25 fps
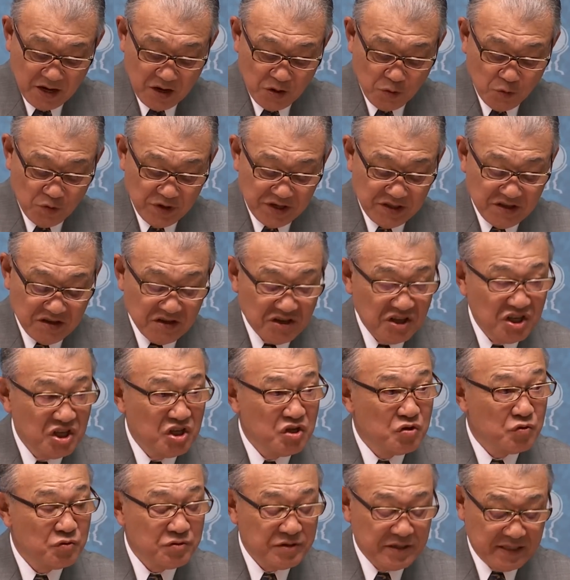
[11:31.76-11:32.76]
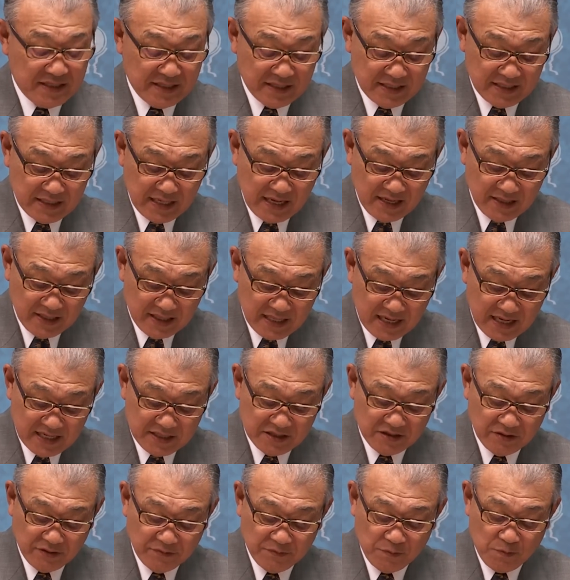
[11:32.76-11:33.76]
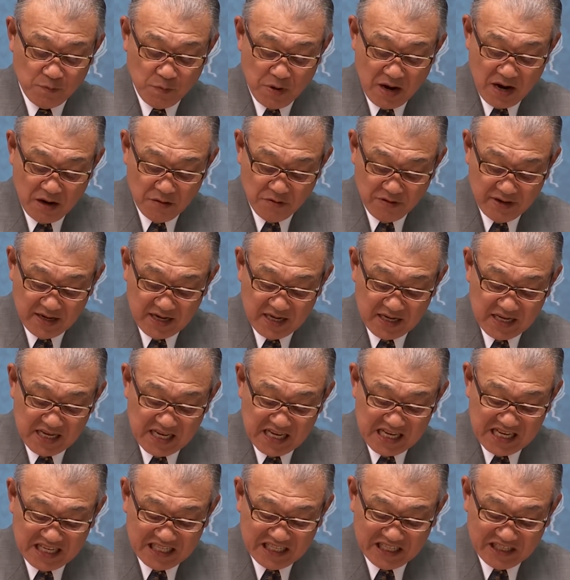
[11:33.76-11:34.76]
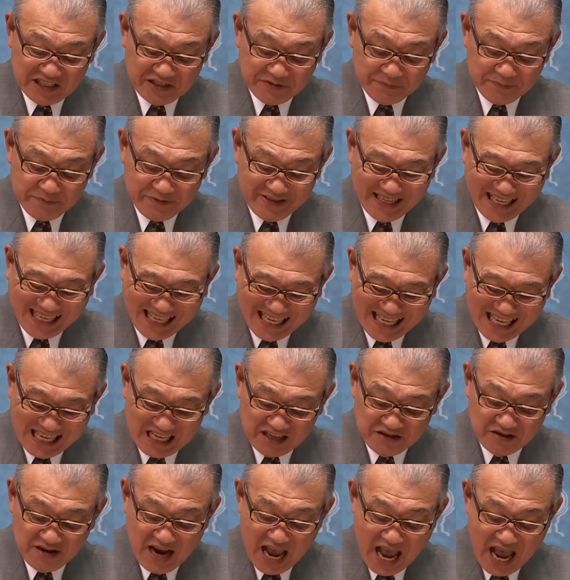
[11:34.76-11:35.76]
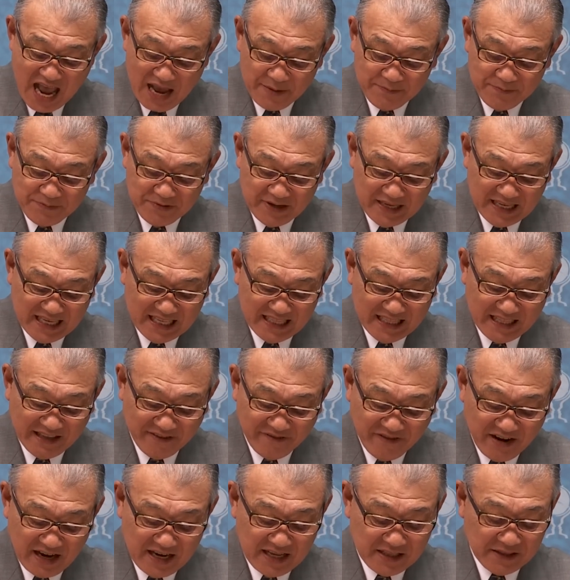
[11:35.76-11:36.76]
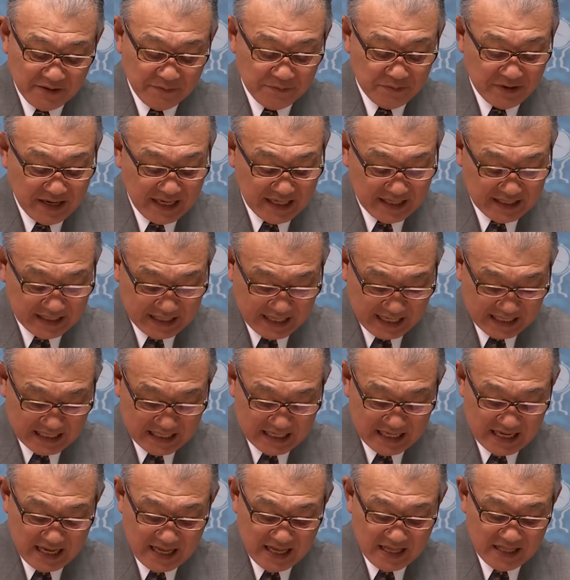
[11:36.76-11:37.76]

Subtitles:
With new centers of power springing up in different places,